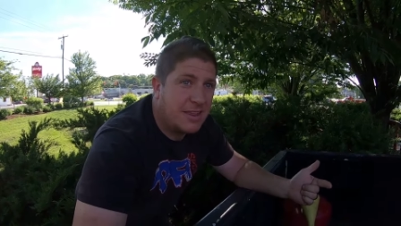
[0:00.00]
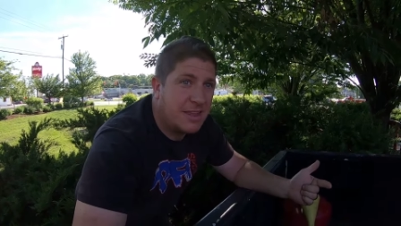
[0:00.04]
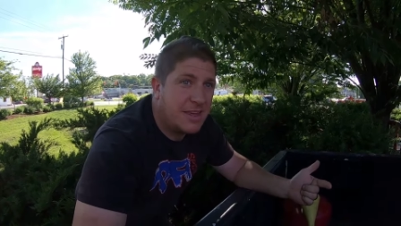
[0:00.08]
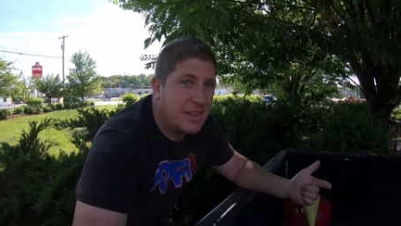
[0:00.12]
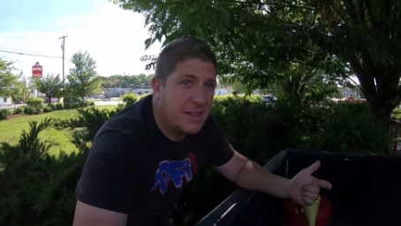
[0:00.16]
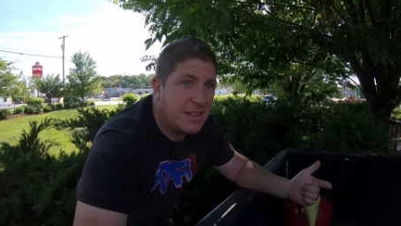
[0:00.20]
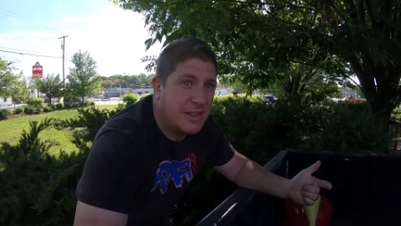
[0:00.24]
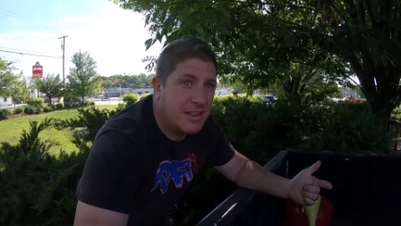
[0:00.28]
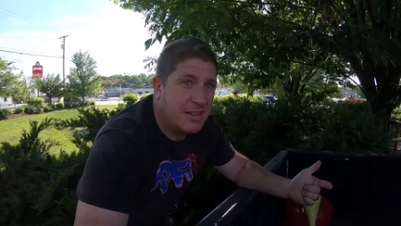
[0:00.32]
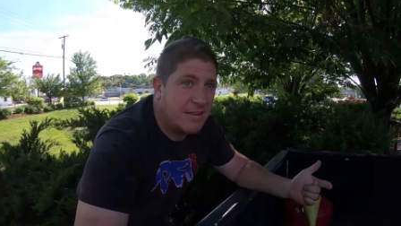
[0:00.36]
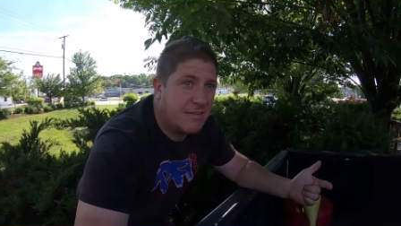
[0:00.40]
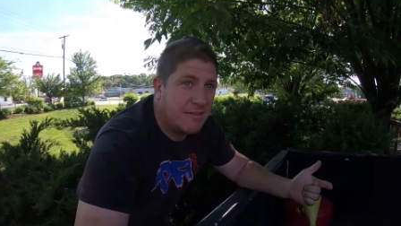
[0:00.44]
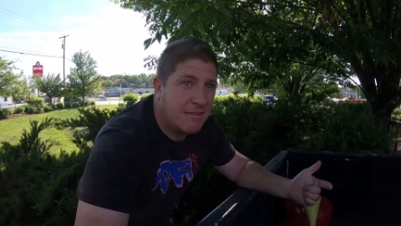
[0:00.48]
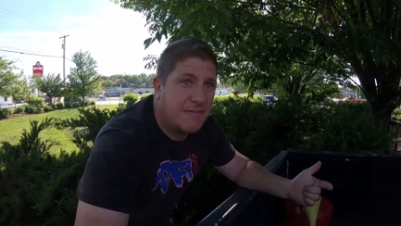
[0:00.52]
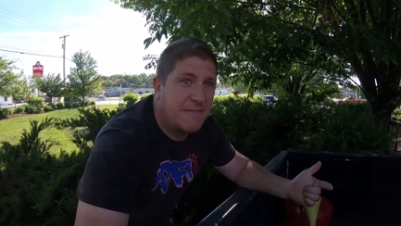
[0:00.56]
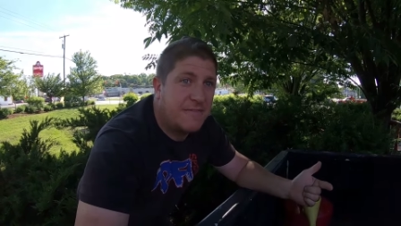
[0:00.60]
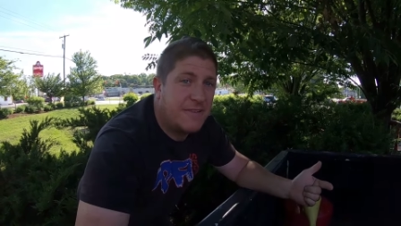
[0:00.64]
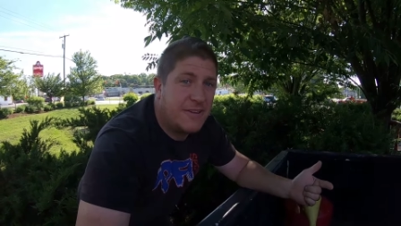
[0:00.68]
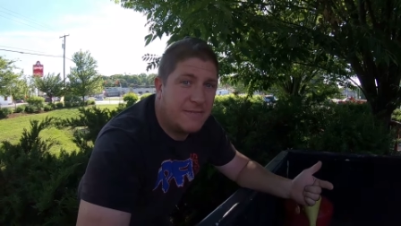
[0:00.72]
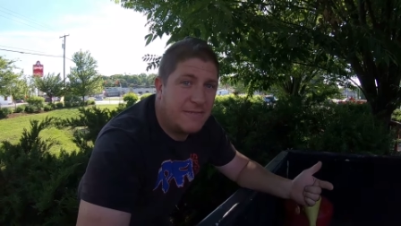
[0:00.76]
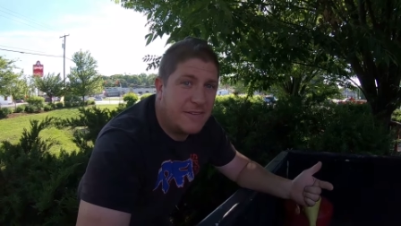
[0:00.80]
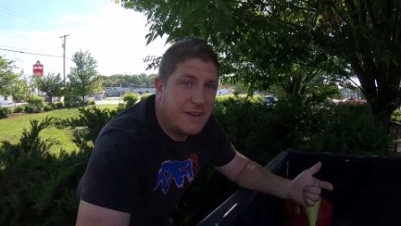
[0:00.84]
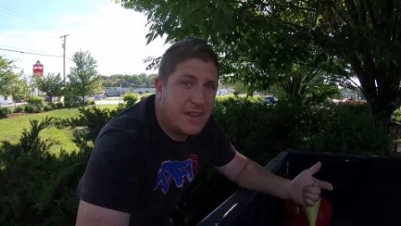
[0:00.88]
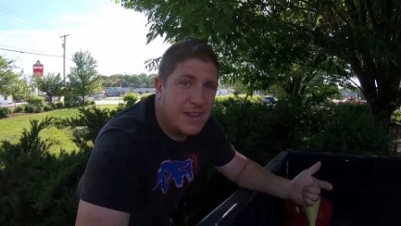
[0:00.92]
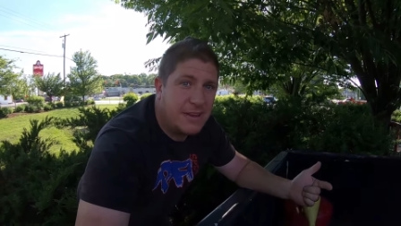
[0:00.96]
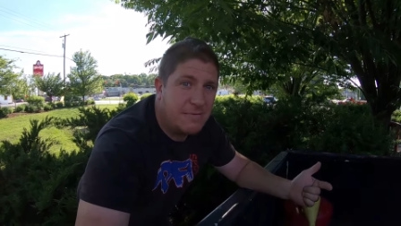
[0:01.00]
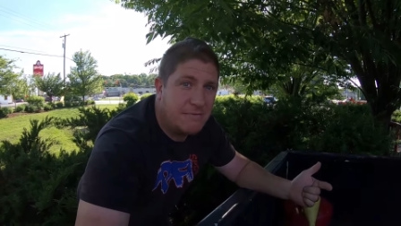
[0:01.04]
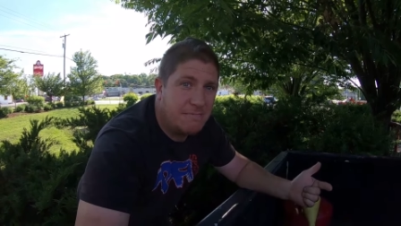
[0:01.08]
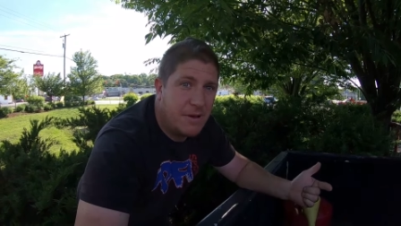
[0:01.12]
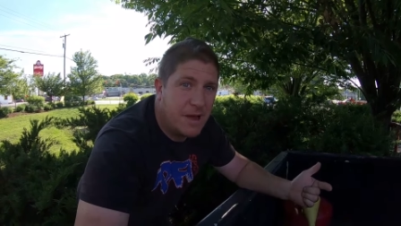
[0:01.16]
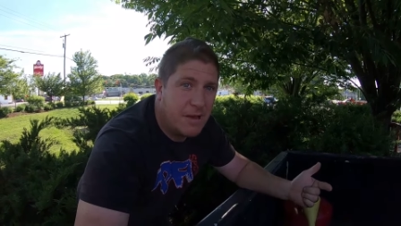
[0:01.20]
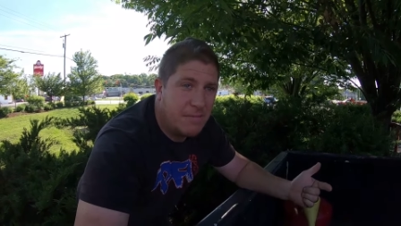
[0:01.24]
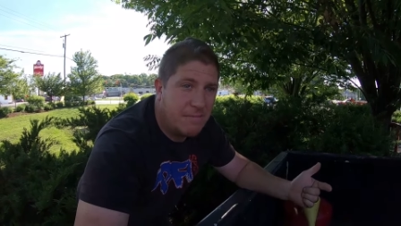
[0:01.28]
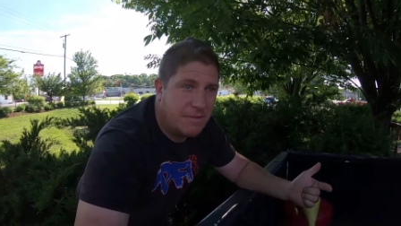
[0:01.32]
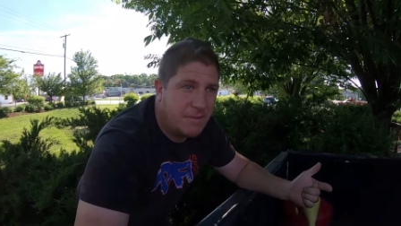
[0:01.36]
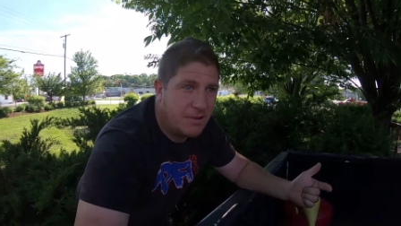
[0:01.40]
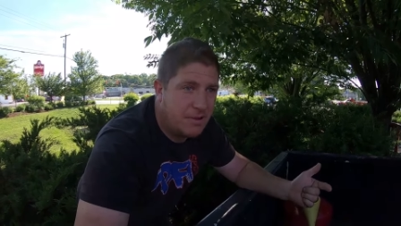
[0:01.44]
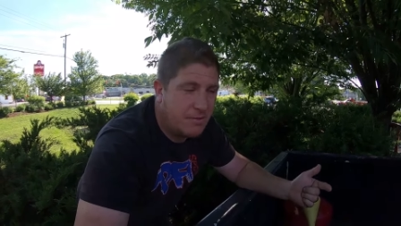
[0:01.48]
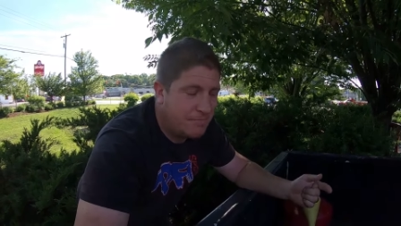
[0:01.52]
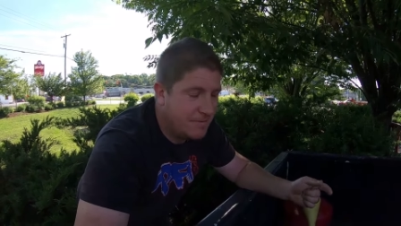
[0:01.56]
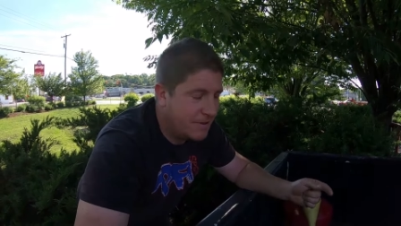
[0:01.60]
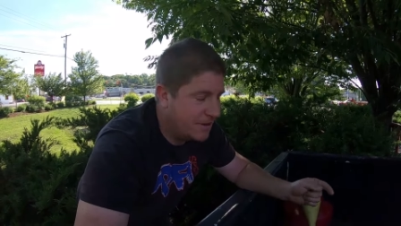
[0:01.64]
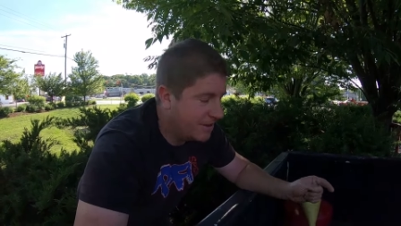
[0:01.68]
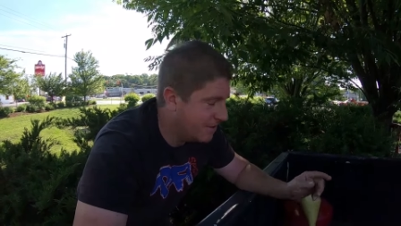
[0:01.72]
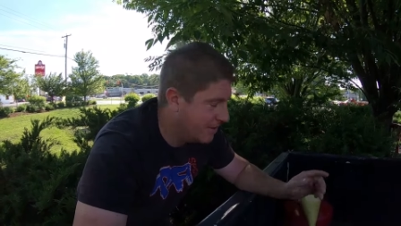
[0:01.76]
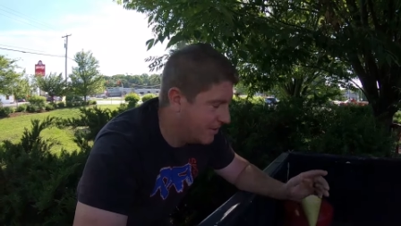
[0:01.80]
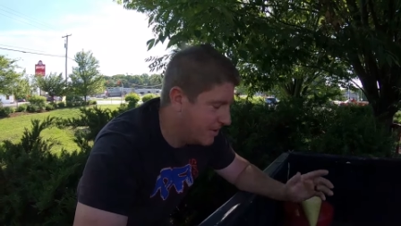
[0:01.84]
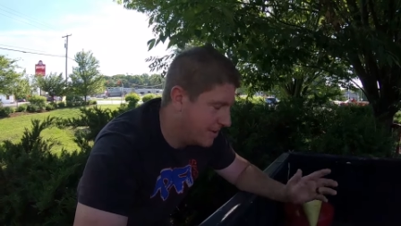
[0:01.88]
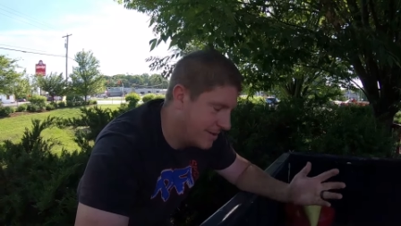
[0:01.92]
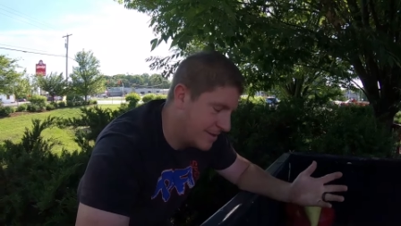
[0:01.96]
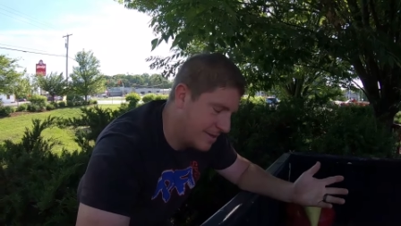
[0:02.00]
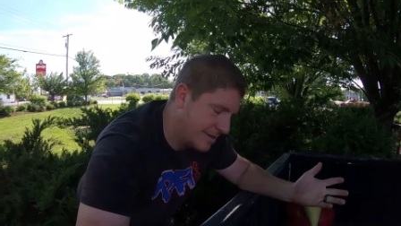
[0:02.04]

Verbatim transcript: this and there's 15 pumps open,